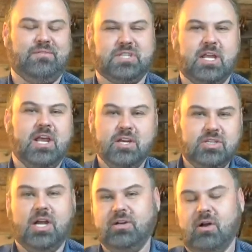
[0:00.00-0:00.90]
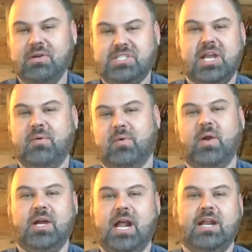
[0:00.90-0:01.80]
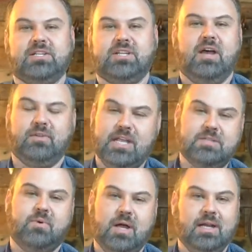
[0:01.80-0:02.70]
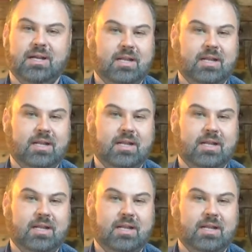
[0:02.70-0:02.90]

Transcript: It's like, John, you're always saying we're running out of stuff. Guess what?